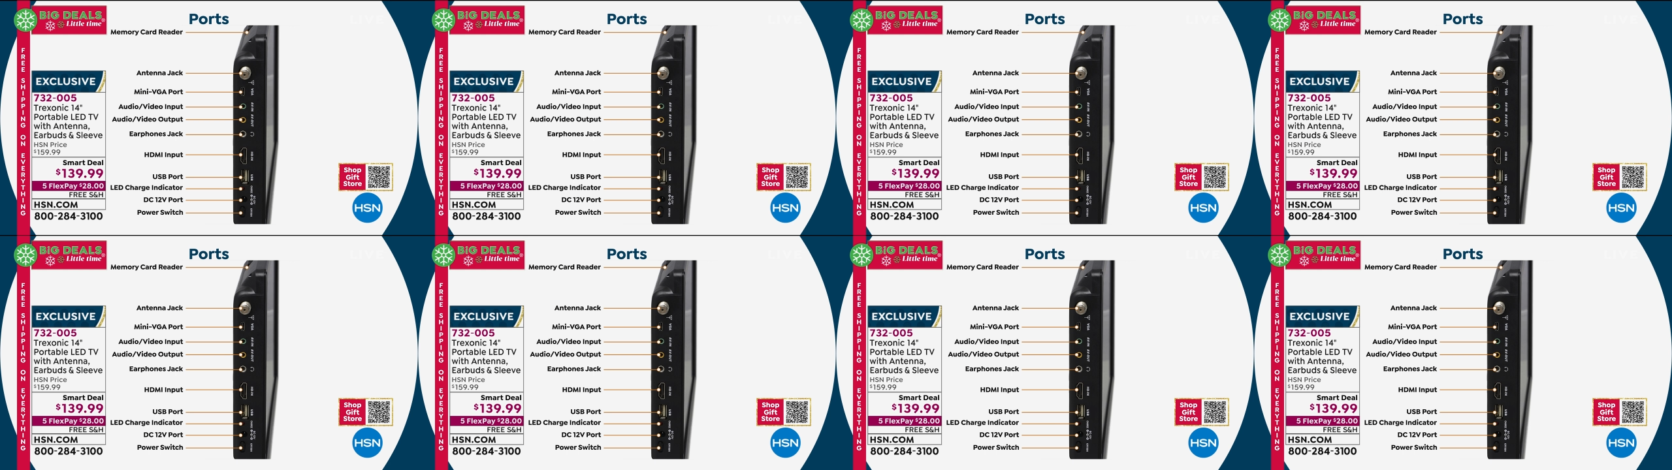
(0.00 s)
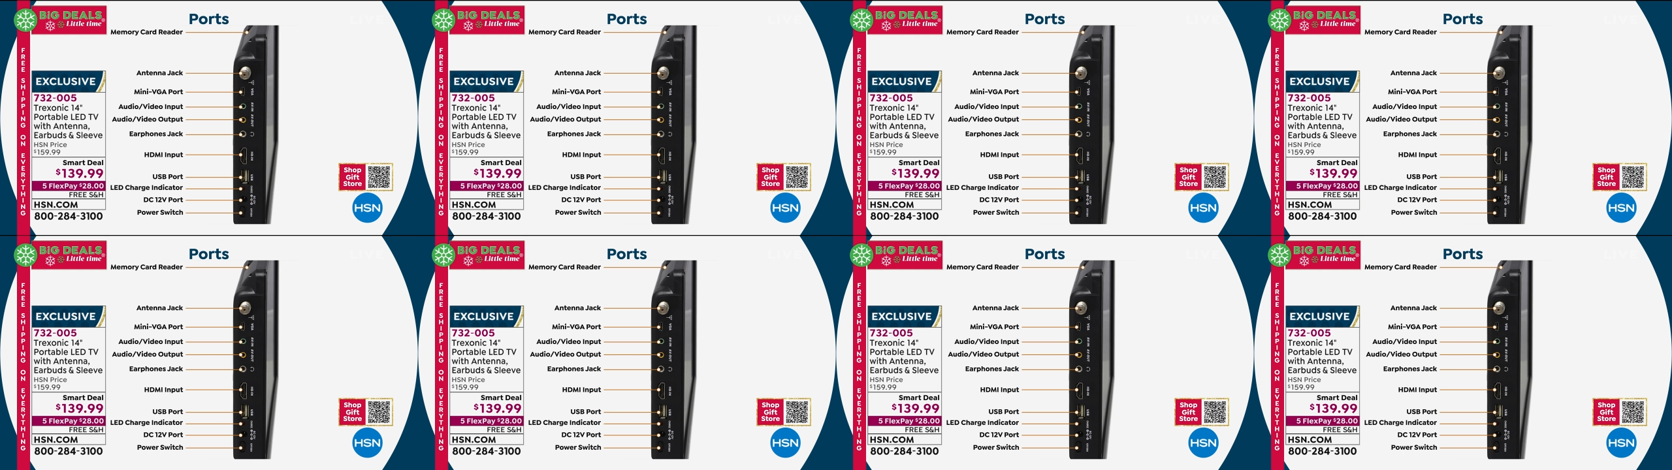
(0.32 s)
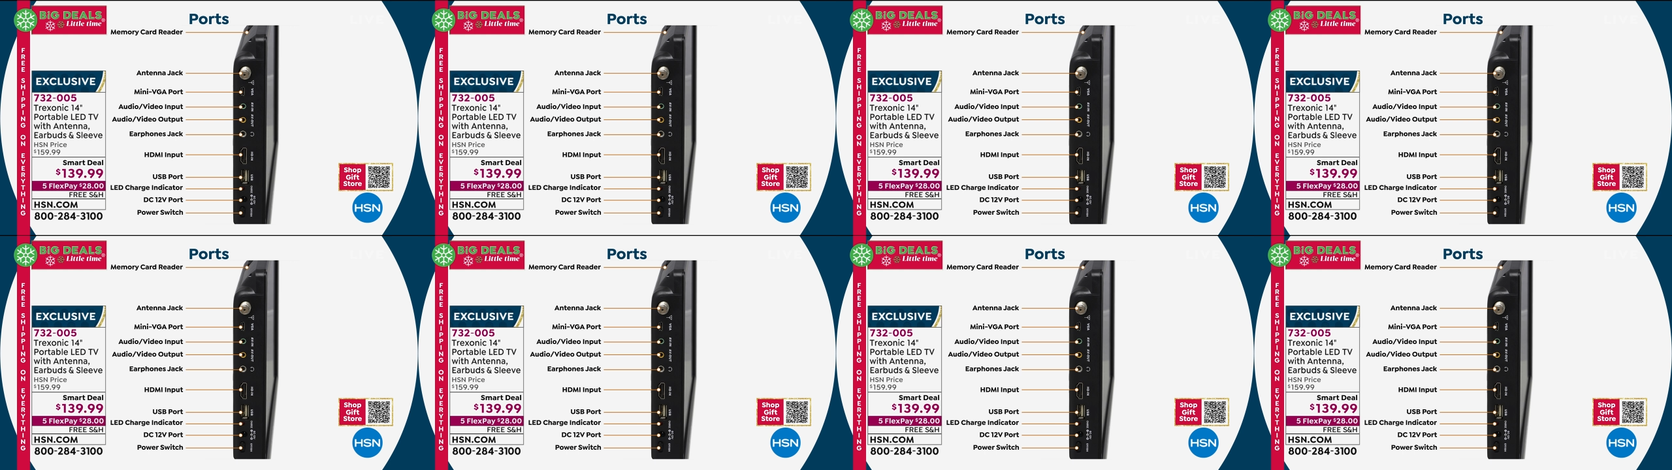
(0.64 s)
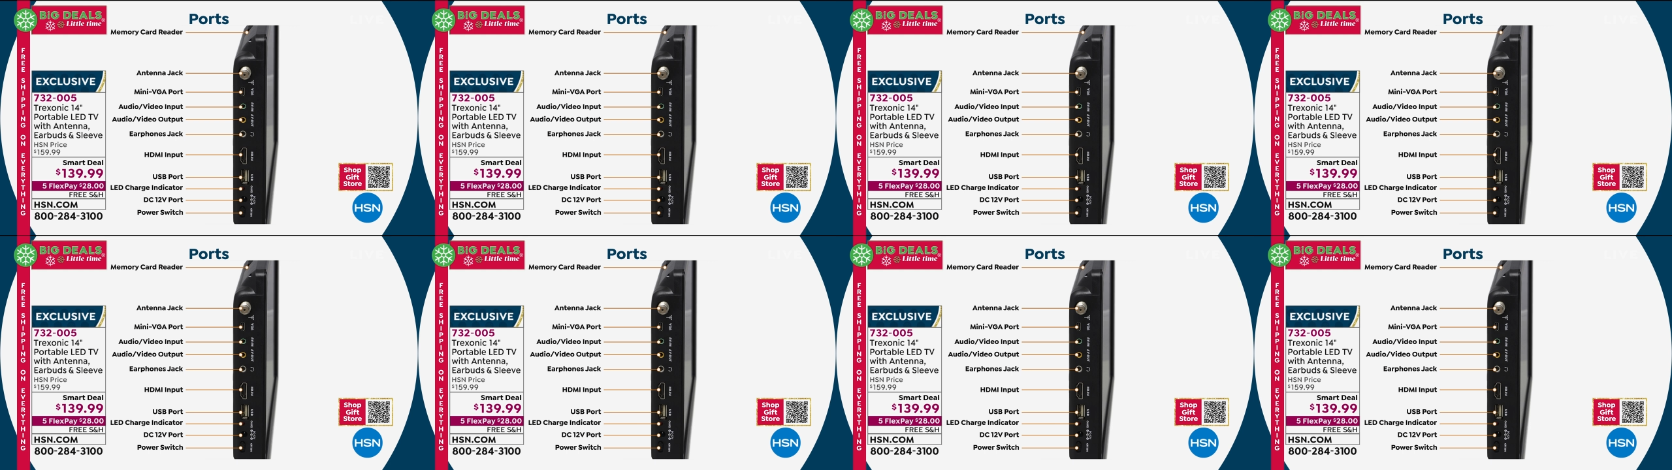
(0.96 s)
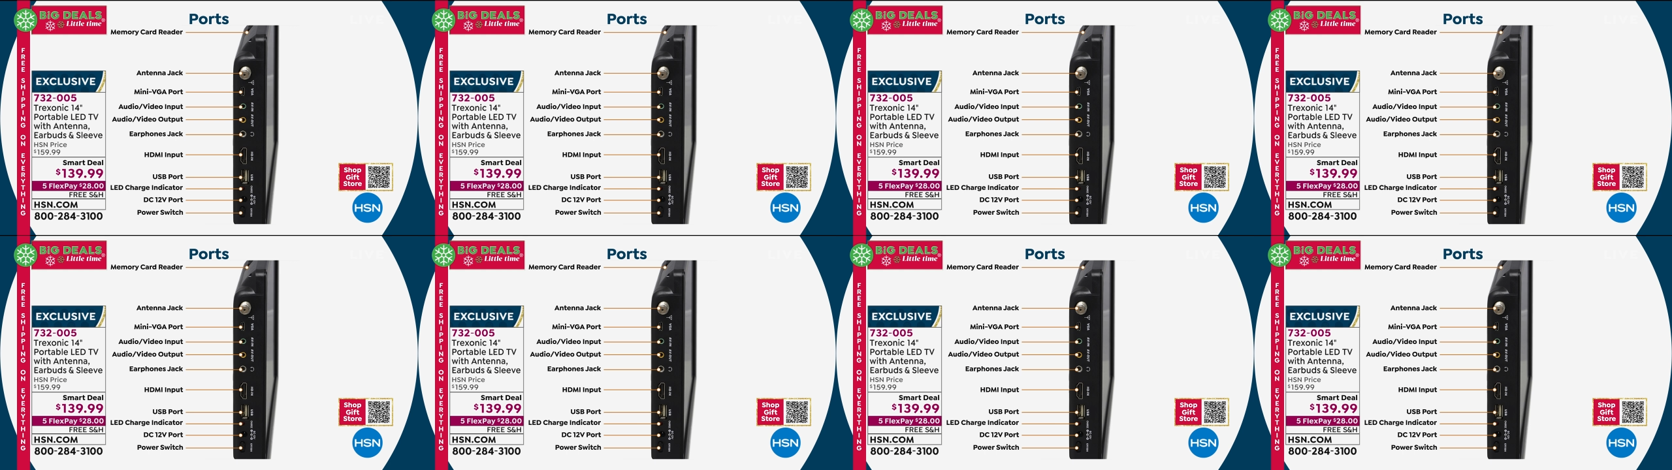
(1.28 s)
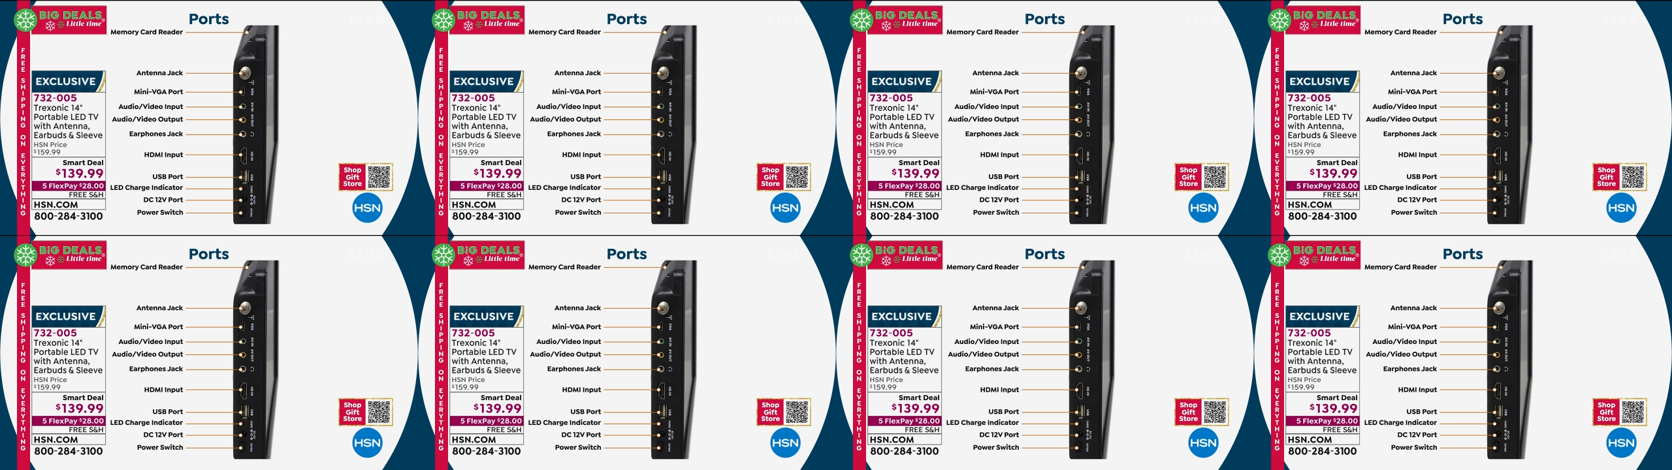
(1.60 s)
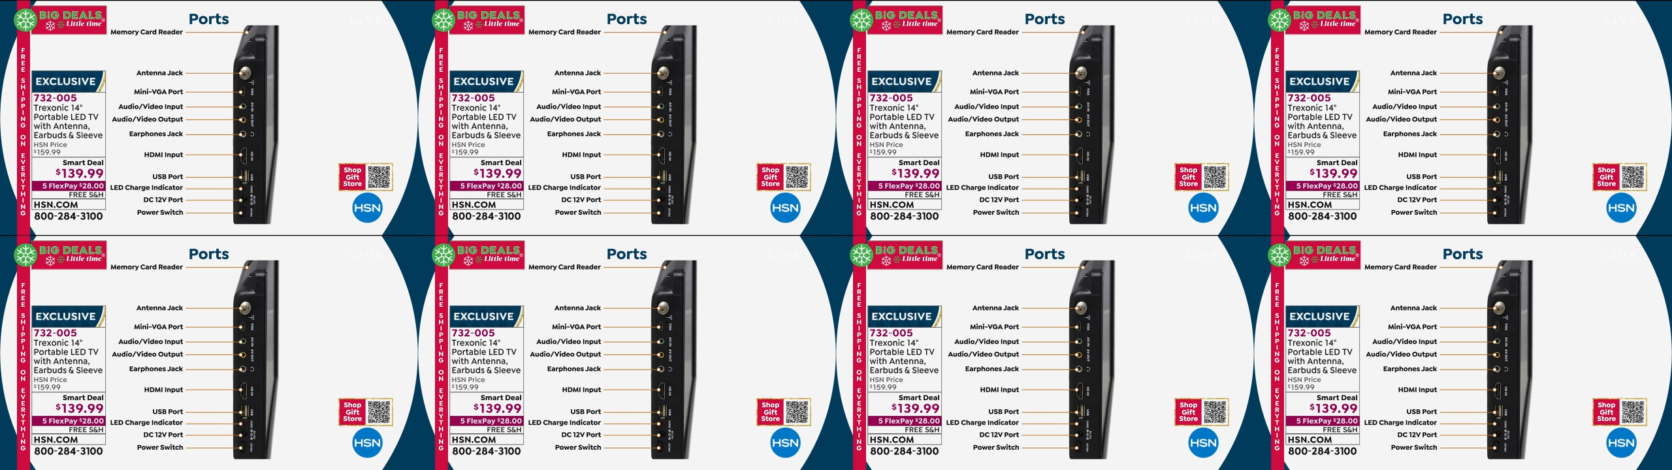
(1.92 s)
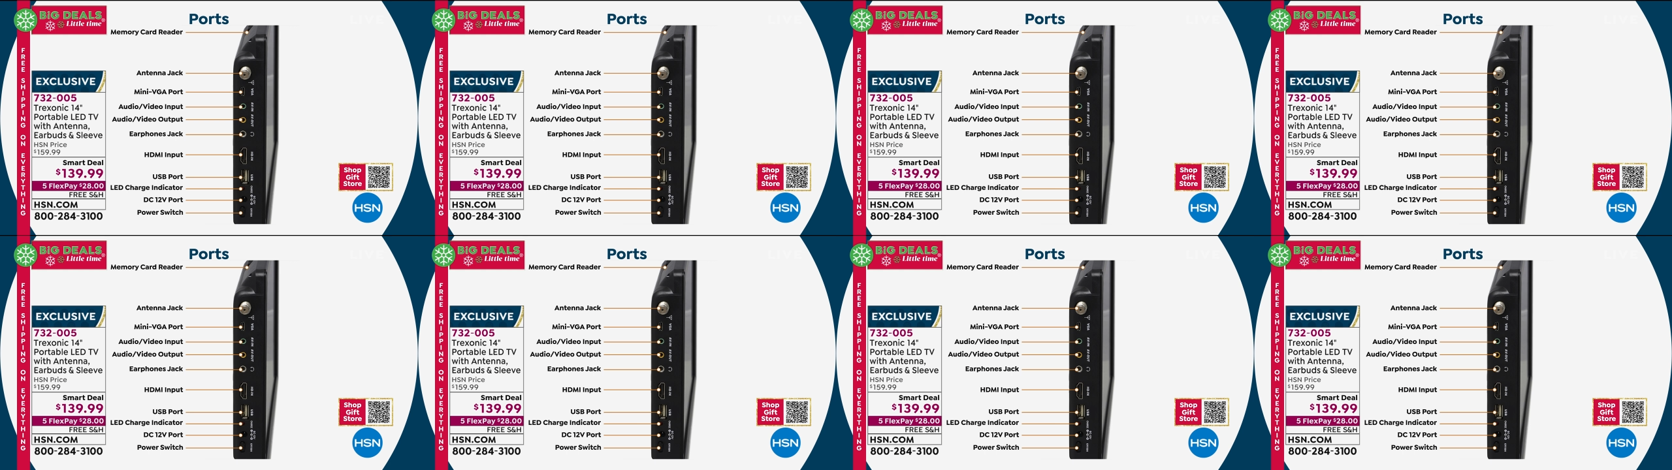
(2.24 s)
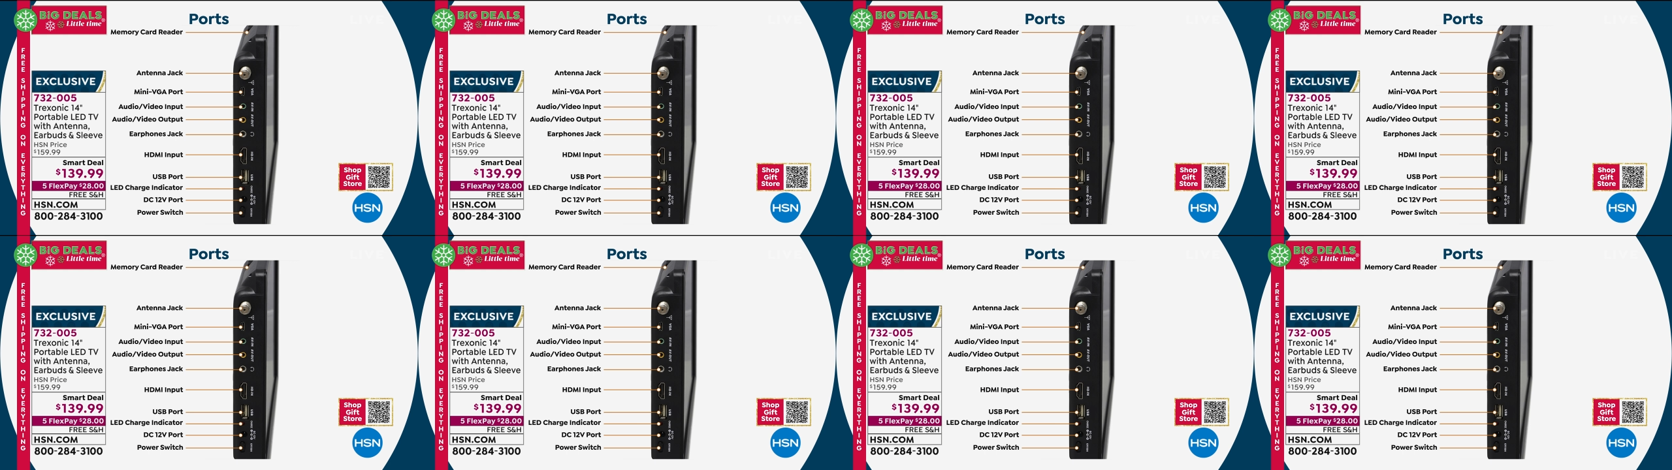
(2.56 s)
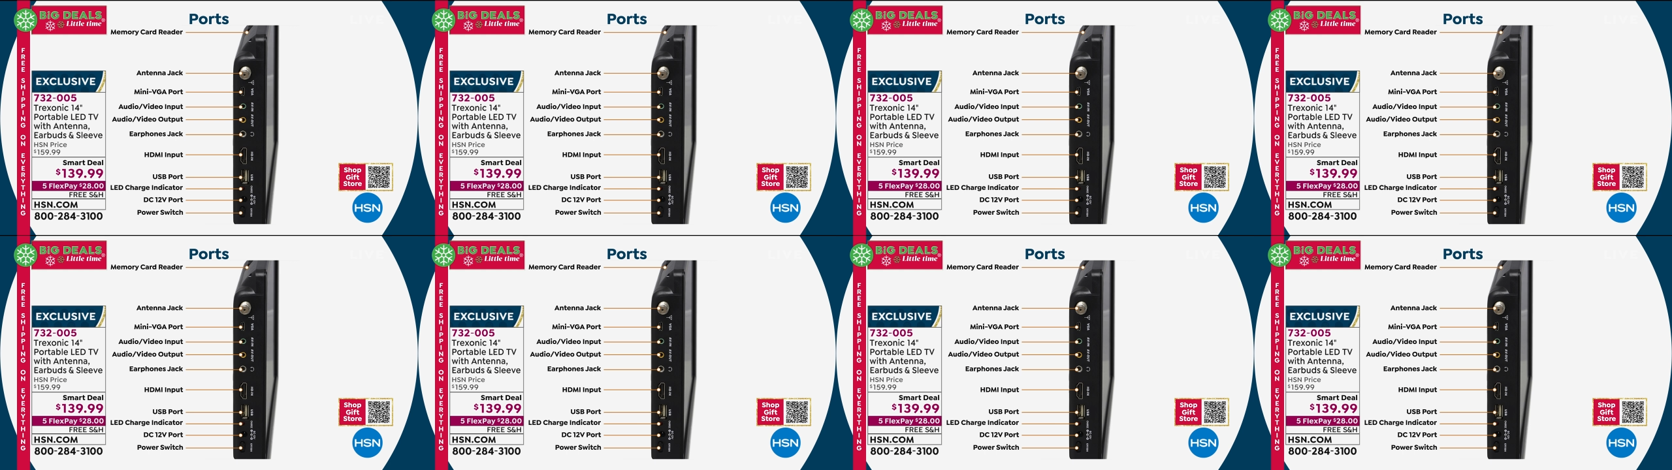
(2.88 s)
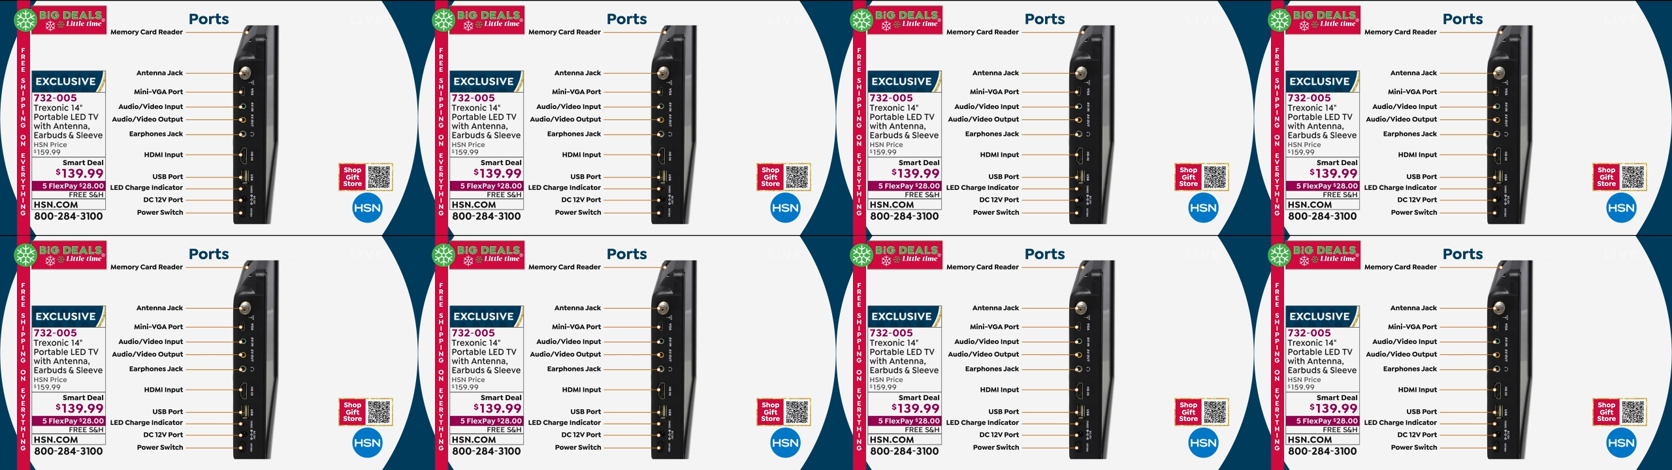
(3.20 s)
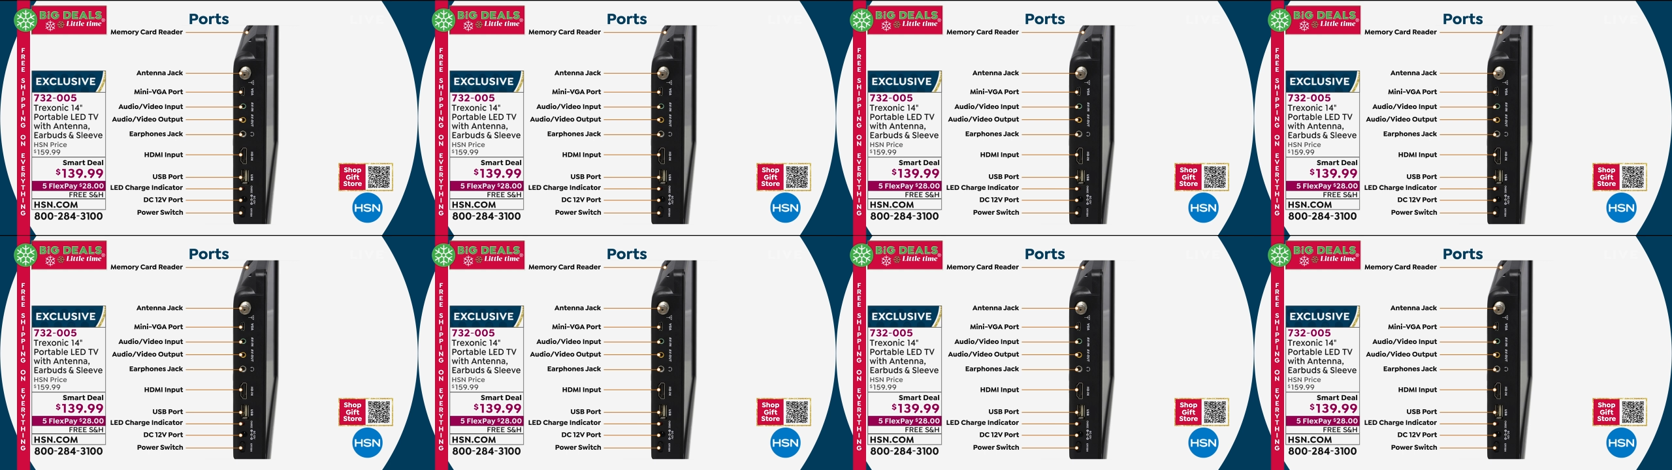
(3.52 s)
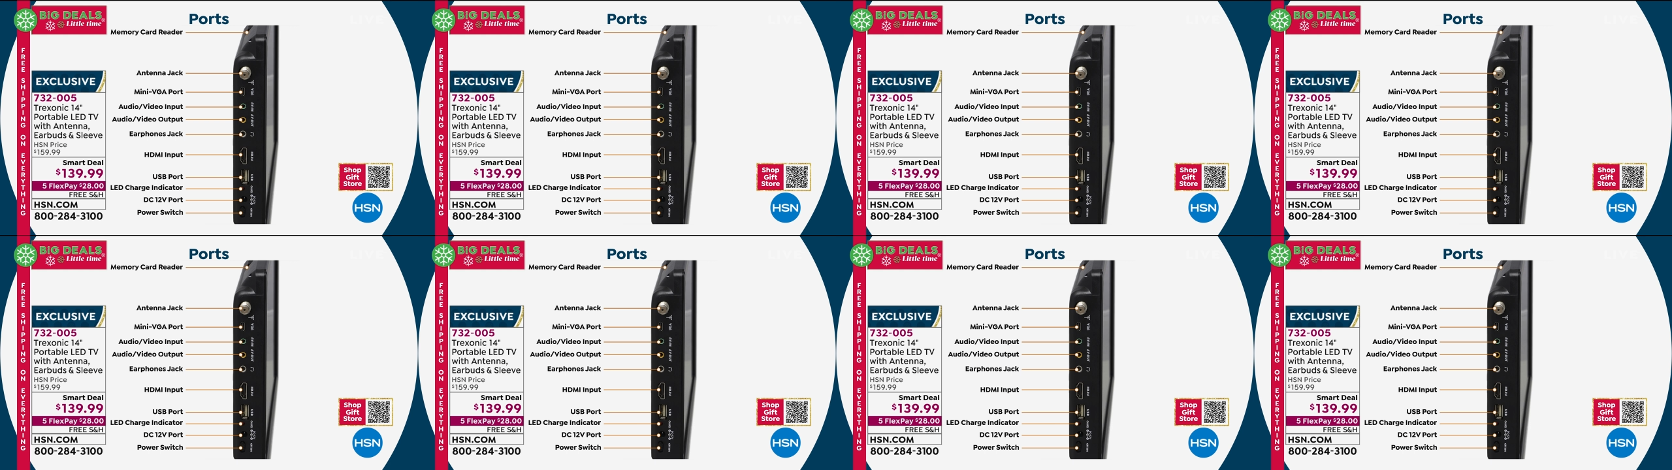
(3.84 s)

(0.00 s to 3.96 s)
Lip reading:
[unreadable: no face in view]